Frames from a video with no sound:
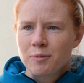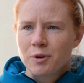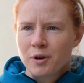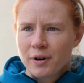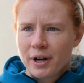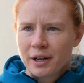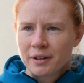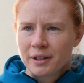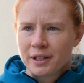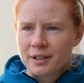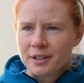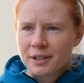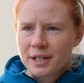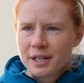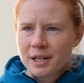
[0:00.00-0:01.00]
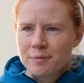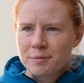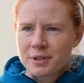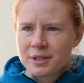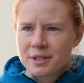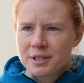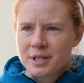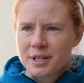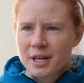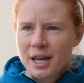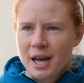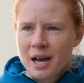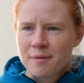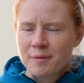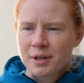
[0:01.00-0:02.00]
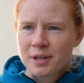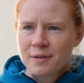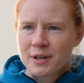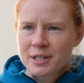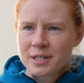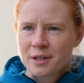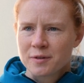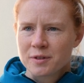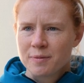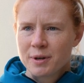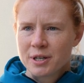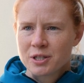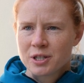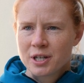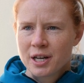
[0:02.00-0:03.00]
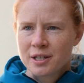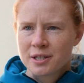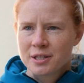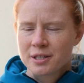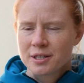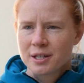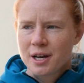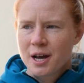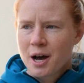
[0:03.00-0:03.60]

correctly in the lead up to the game and give ourselves the best chance.